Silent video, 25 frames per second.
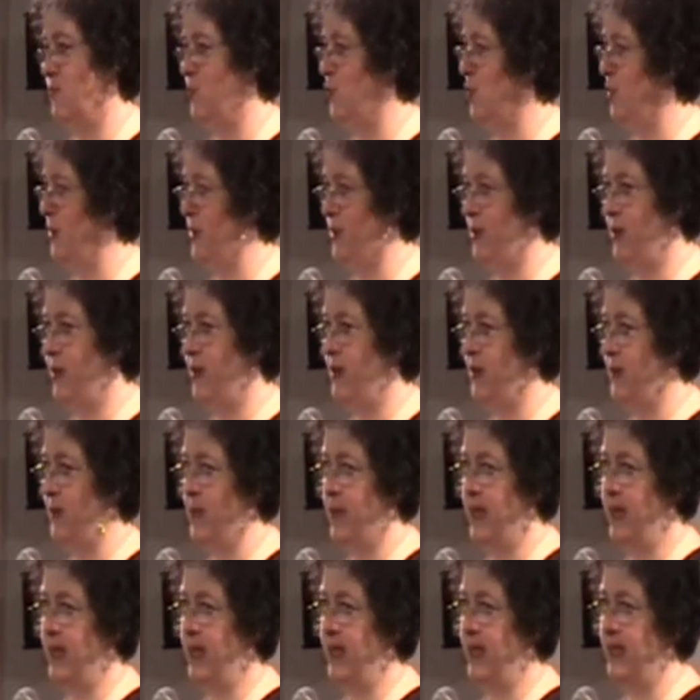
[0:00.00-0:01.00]
One look
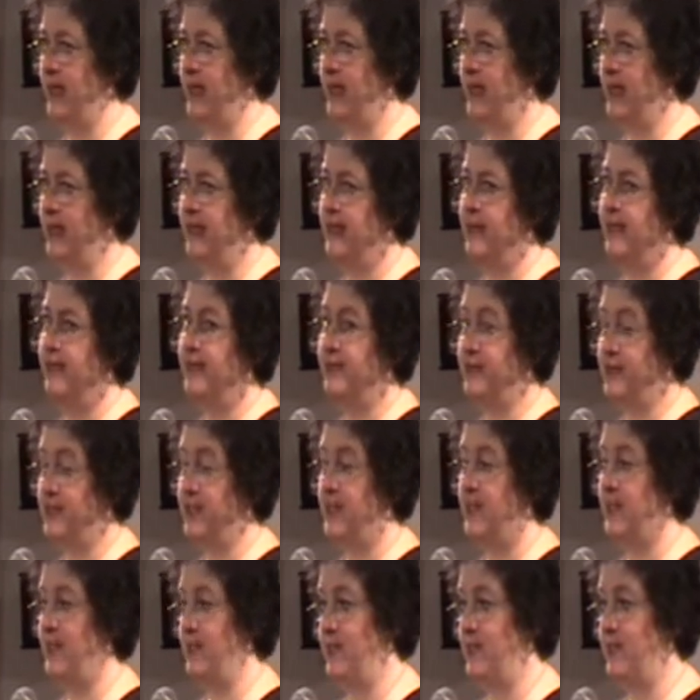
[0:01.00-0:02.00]
at me, and
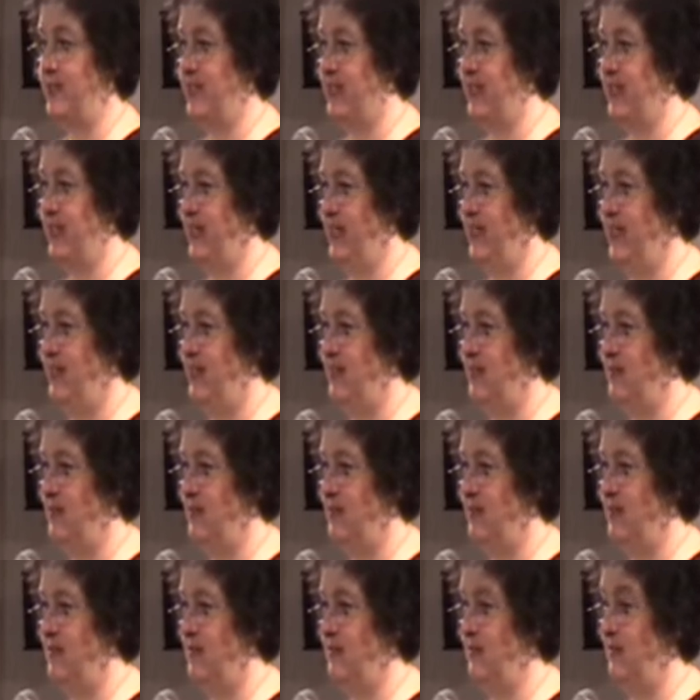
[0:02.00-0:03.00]
she could see
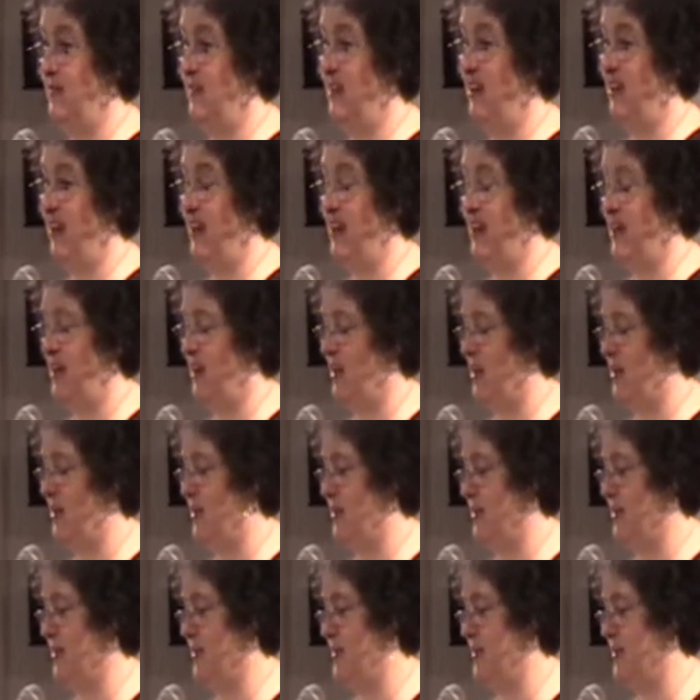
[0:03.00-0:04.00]
I'd
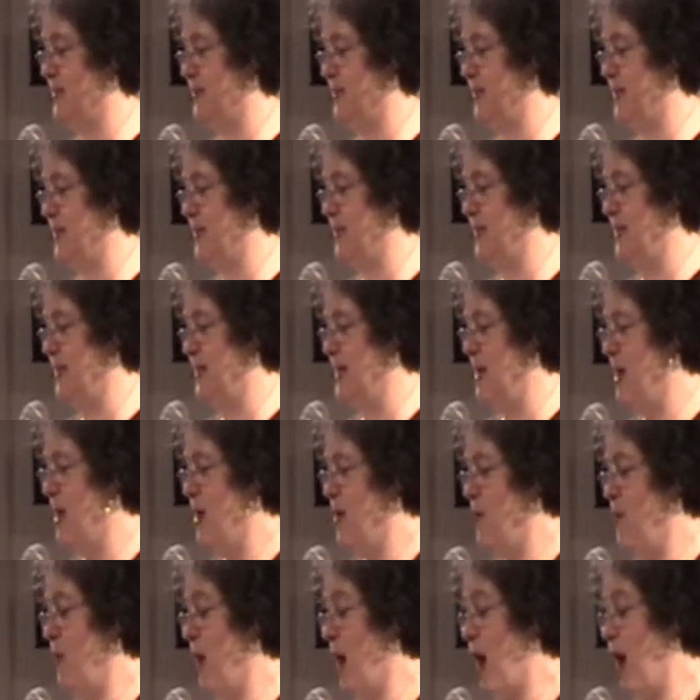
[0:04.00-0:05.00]
lied.
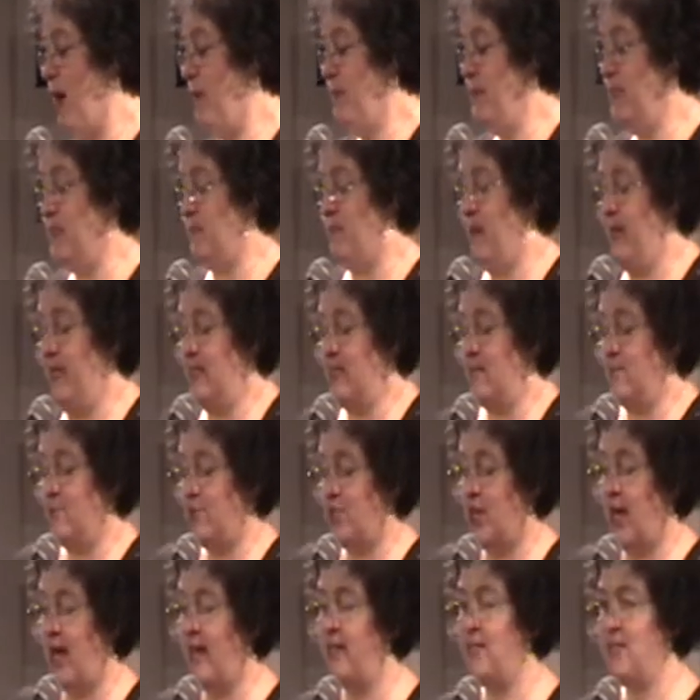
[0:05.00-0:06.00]
"But I must make some
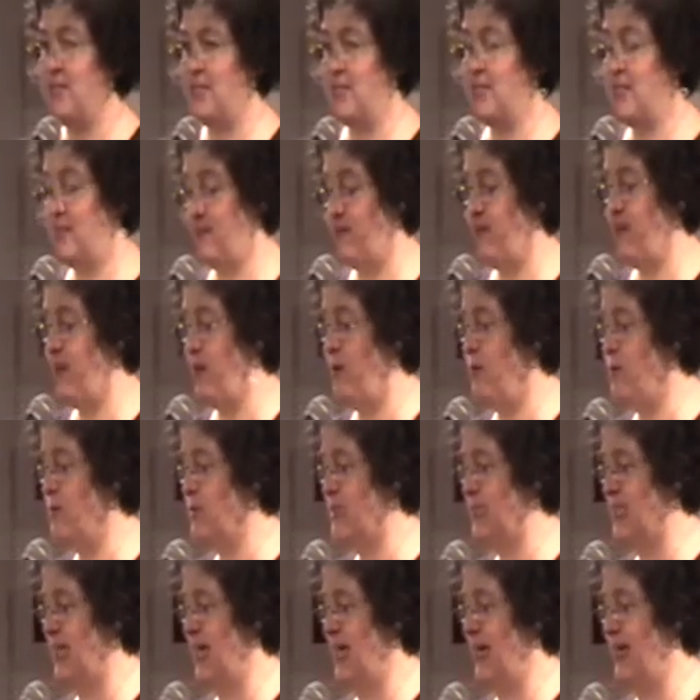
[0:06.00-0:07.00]
changes for your
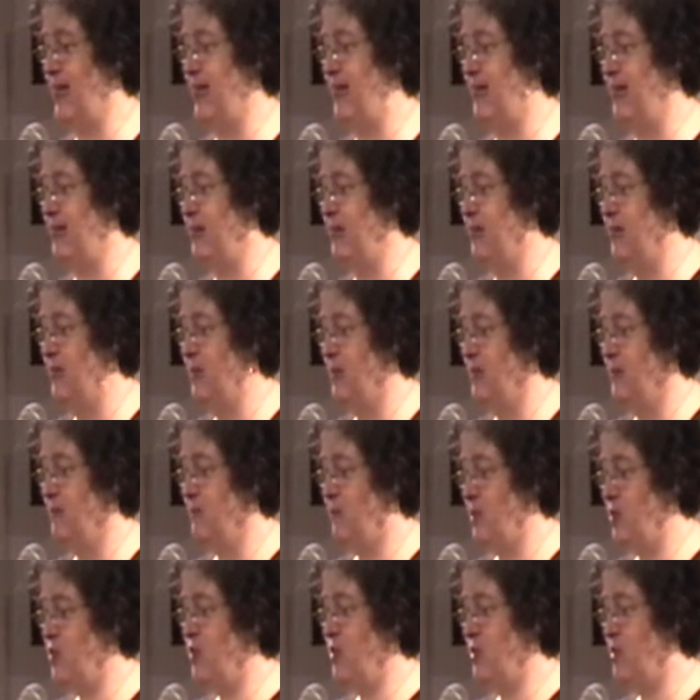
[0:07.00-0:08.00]
sake.
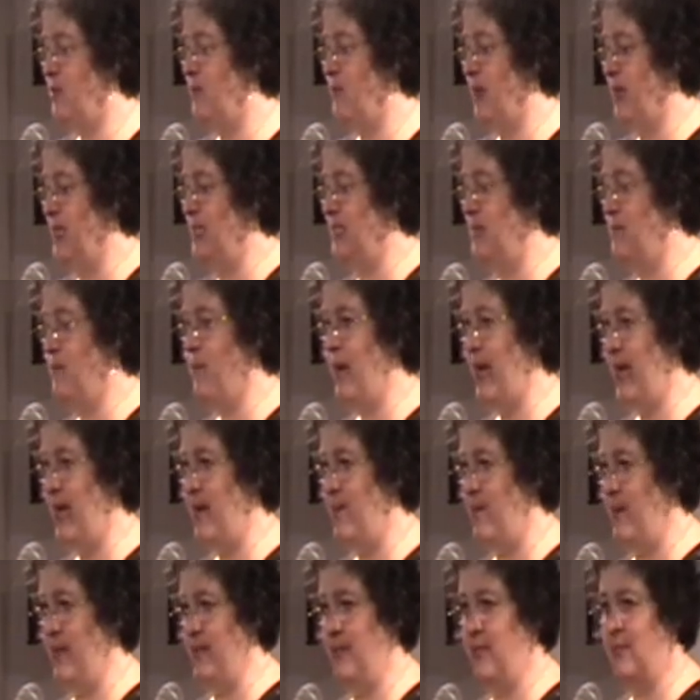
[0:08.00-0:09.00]
You should have made some
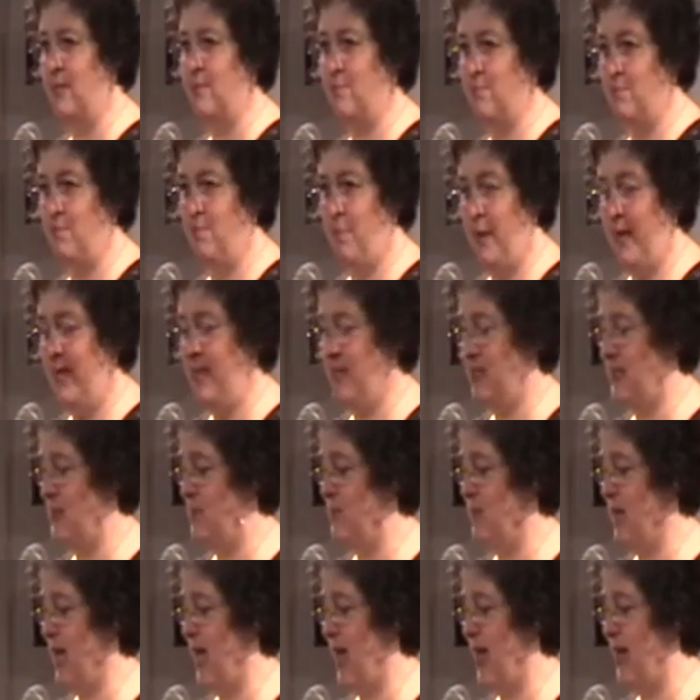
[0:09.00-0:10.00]
babies, baked
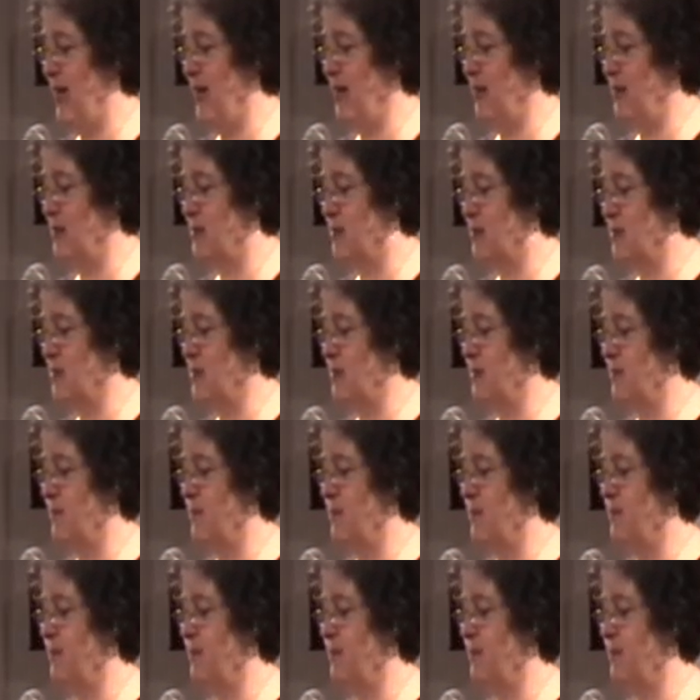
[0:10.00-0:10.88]
some cakes."